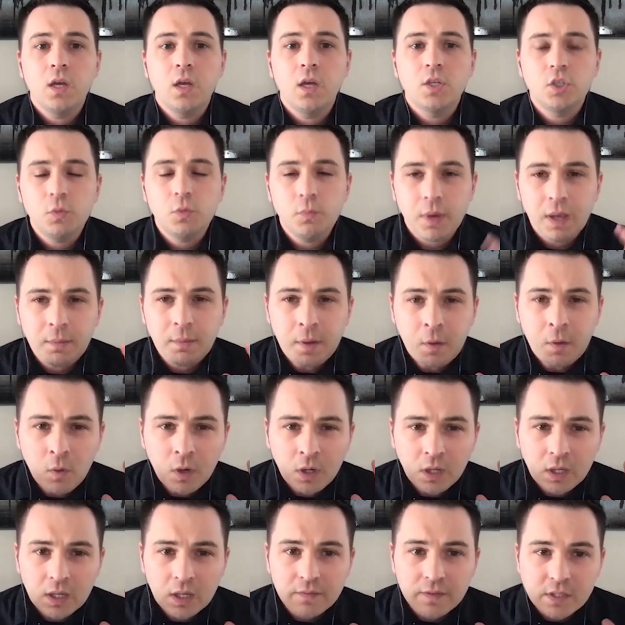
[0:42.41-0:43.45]
do you maybe want to
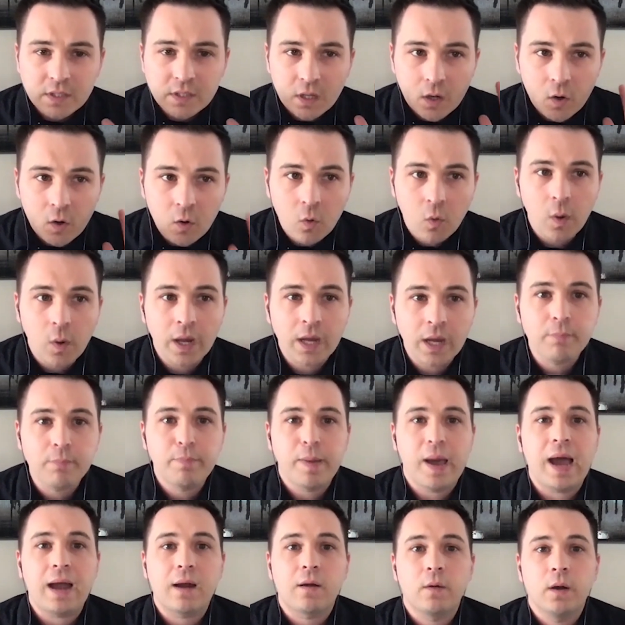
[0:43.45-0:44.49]
give us a quick
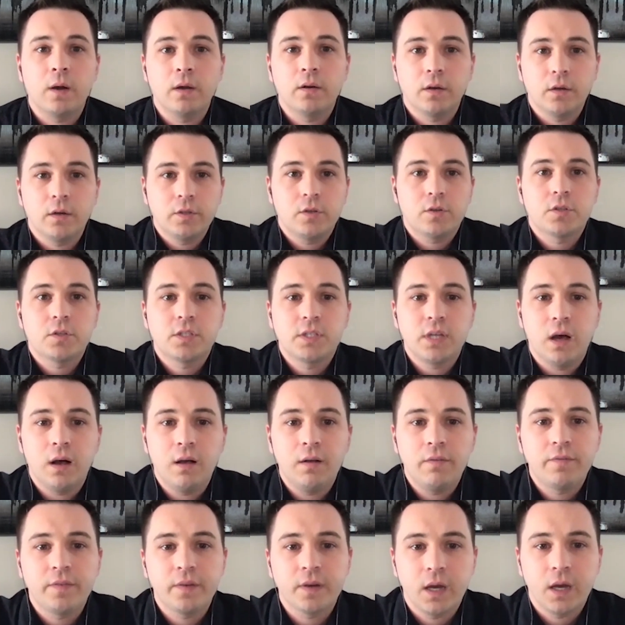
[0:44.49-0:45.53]
background on
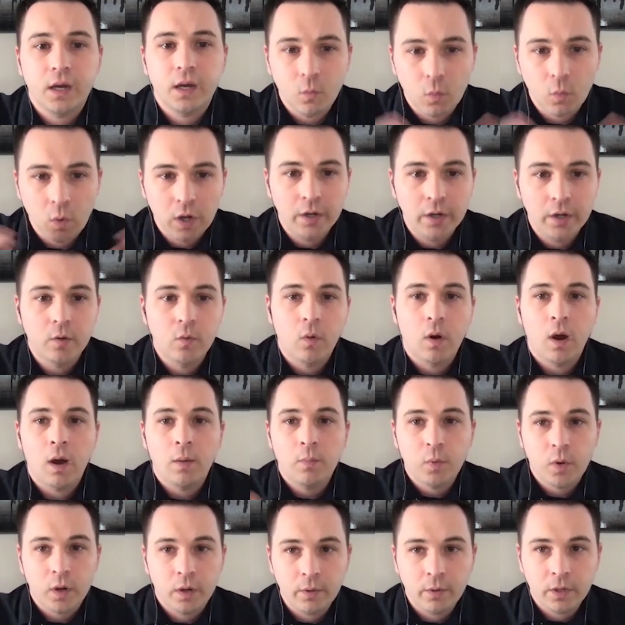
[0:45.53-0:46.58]
yourself and kind of where you grew up,
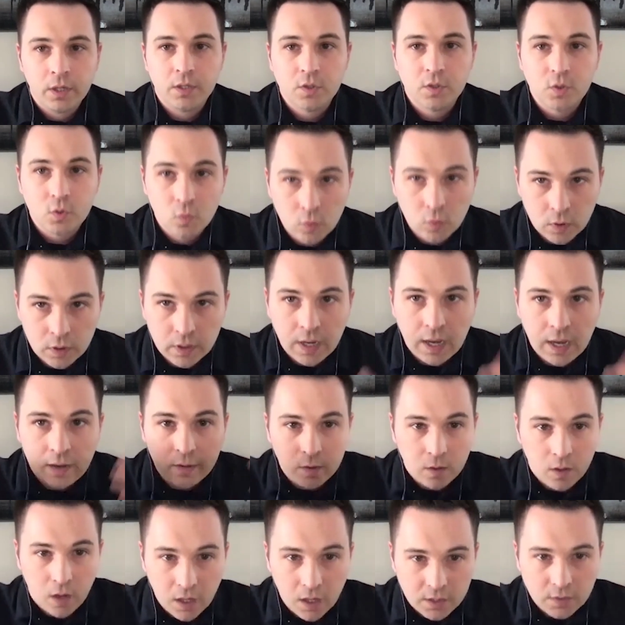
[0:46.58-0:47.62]
where you went to school, and how you
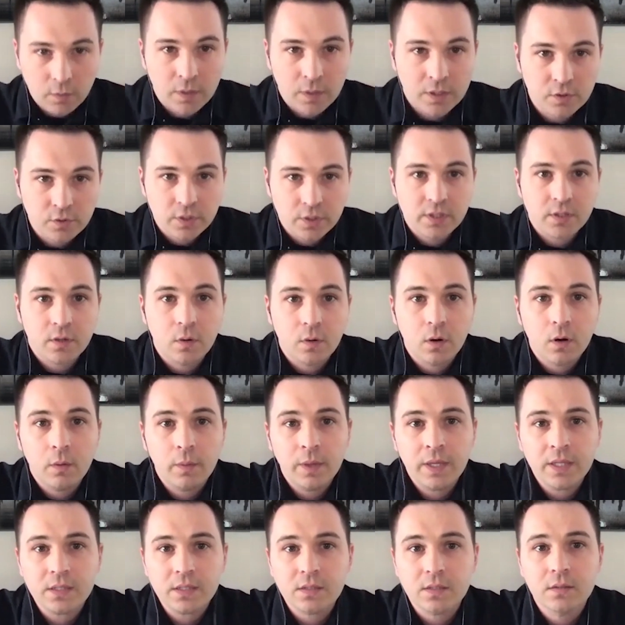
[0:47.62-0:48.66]
got to Andreessen
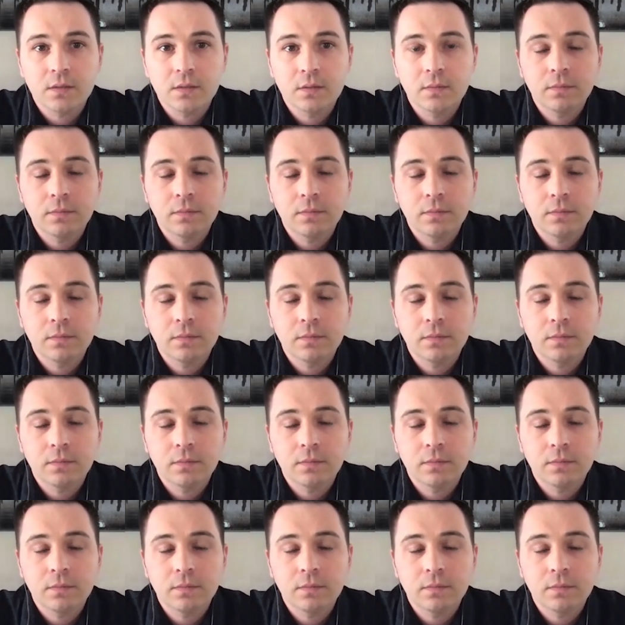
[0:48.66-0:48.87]
Horowitz?